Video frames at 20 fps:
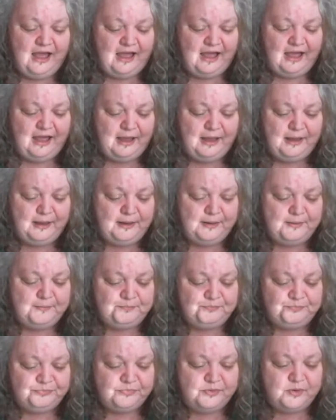
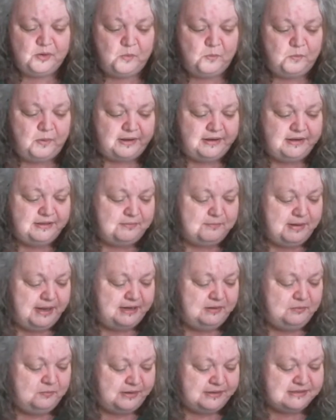One of the
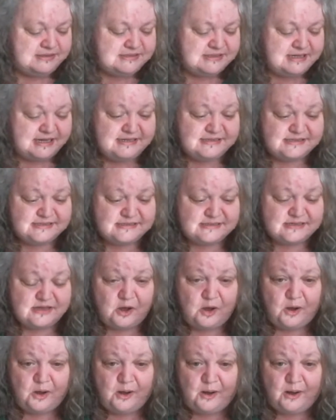main ones is
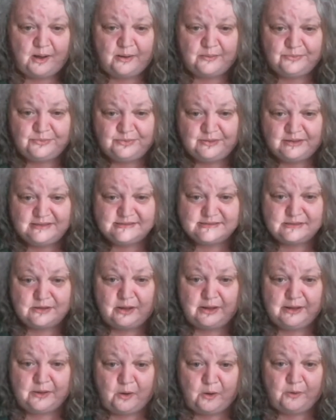things
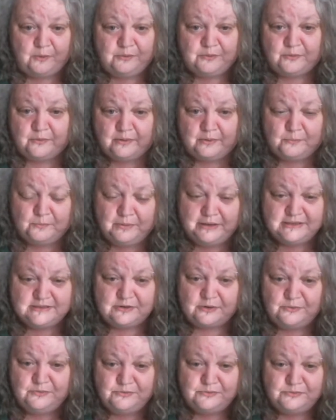like okra. We
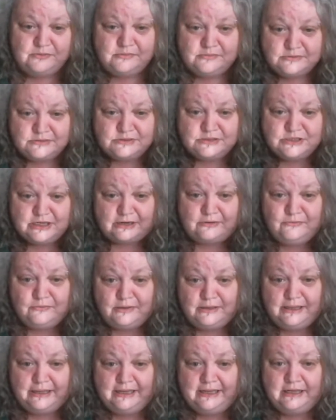don't
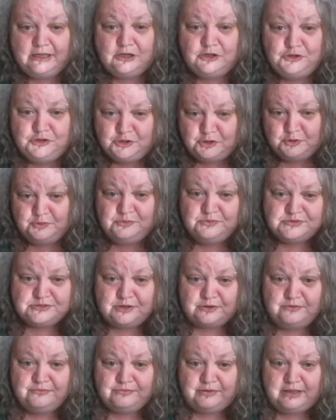generally use
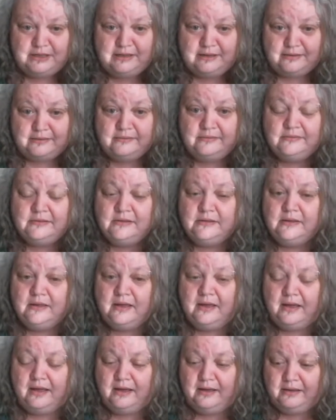over here.
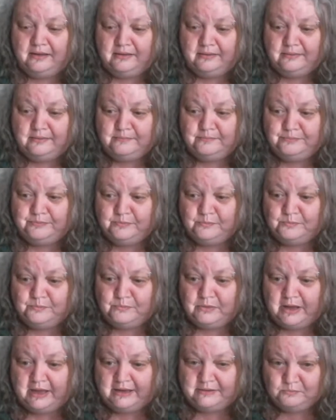And
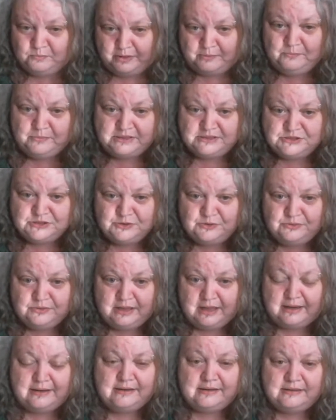when we do
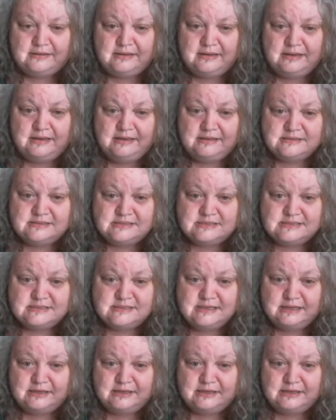get it, it's